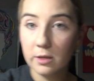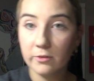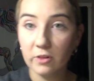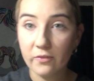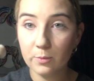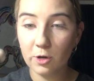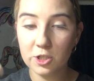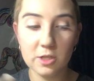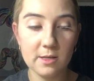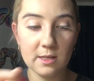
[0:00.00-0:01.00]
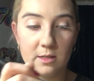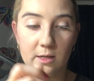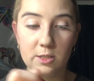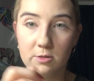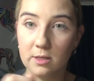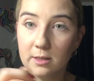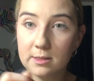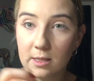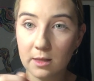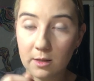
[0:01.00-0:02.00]
fluffy brushes and I do
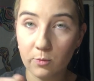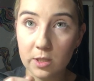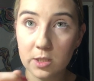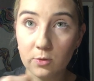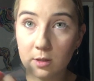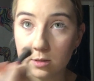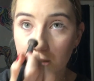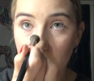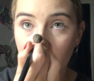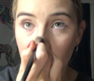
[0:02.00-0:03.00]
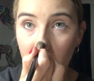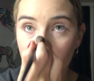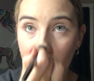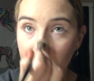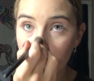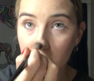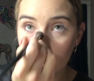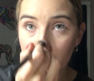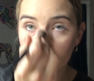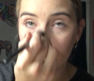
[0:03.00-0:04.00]
this and then we do it in the middle of my
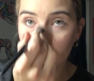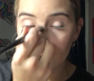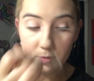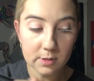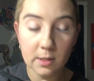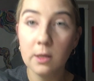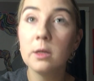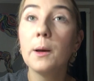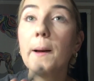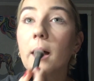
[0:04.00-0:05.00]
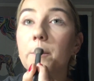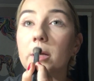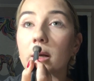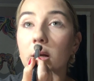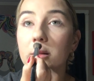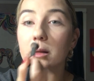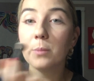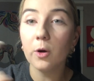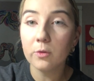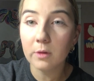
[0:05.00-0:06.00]
nose. Up here on the
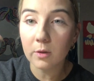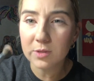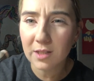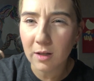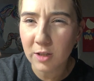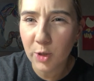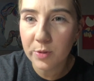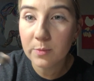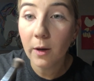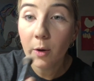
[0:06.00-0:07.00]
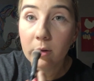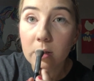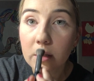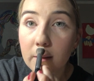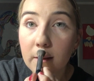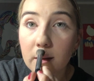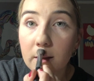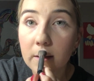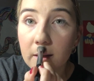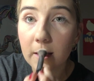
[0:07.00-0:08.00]
bow, what's it called? Cupid's bow?
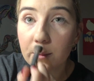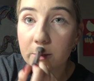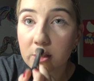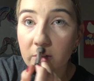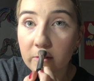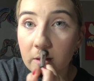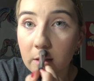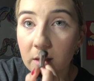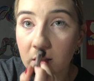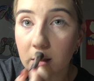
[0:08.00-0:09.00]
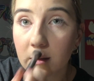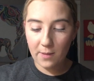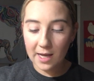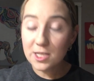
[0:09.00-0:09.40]
Cupid shuffle. My